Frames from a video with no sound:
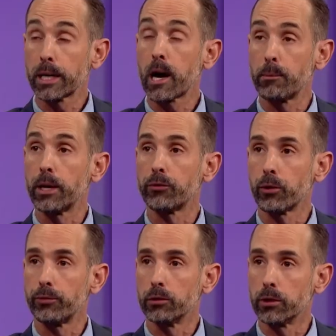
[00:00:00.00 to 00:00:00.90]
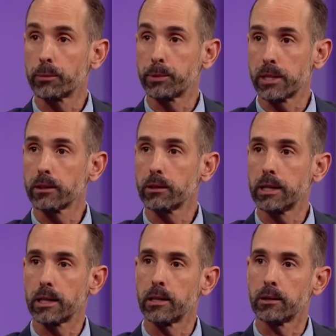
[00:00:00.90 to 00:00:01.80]
common. So if you look
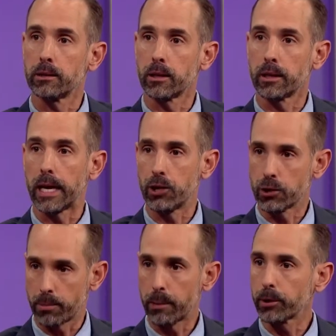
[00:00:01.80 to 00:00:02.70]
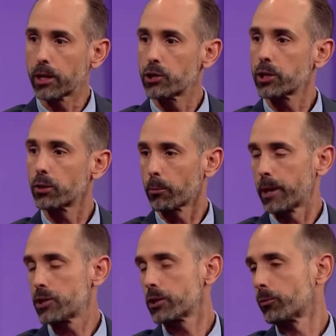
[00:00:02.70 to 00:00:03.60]
particularly in the aging population or
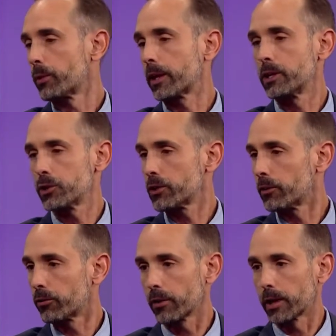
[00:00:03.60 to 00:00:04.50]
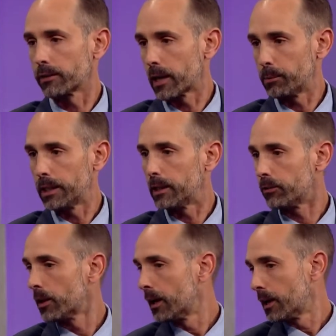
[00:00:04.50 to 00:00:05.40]
patients with conditions like diabetes,
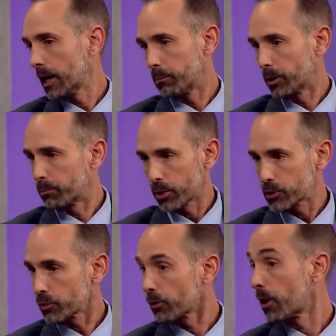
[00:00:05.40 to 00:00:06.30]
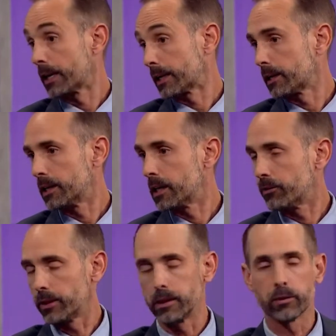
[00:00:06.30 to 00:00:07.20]
high blood pressure, chronic kidney
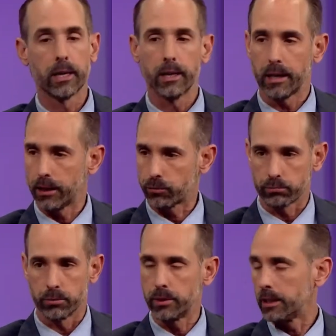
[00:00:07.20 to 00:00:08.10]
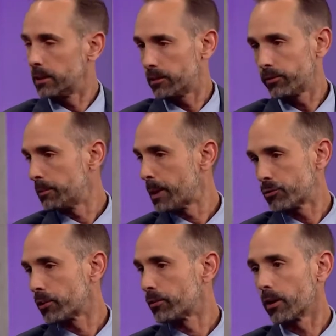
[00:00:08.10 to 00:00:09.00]
disease, it's routine to see
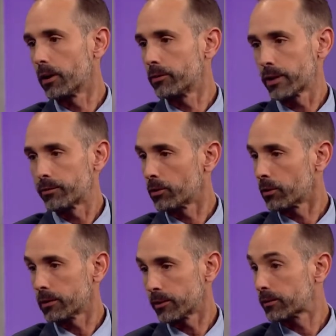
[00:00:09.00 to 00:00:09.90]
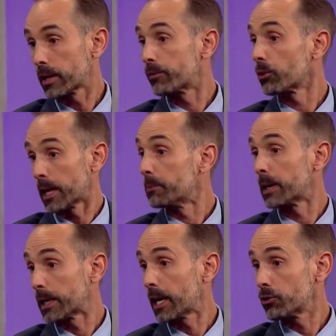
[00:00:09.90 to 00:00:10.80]
patients on 6, 7, or 8
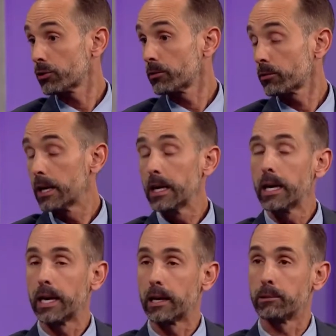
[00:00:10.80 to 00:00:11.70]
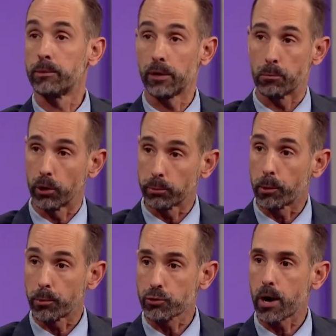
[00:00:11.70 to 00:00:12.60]
medications and seeing multiple
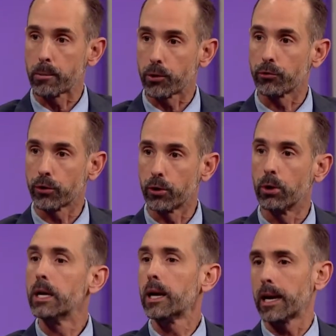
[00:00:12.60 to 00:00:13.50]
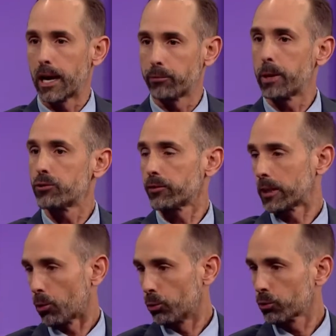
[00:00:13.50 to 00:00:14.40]
prescribers. So as patients
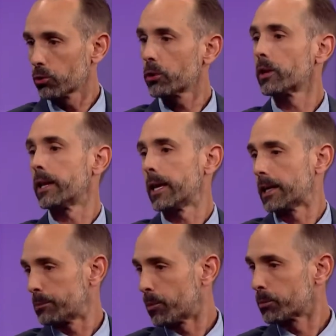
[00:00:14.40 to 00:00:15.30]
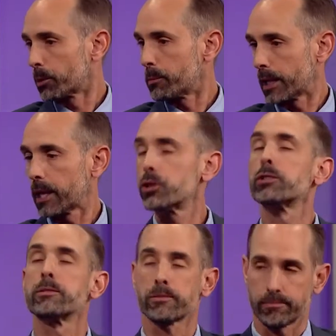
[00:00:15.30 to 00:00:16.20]
get older, they get multiple
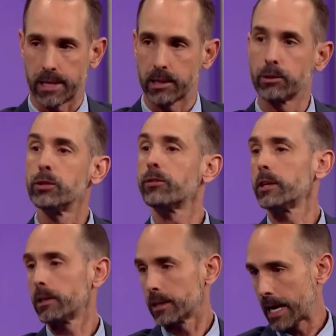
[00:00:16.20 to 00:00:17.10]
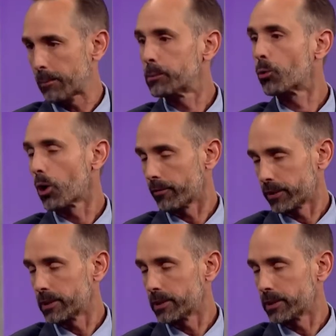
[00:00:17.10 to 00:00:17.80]
medications, then you see it happen more often,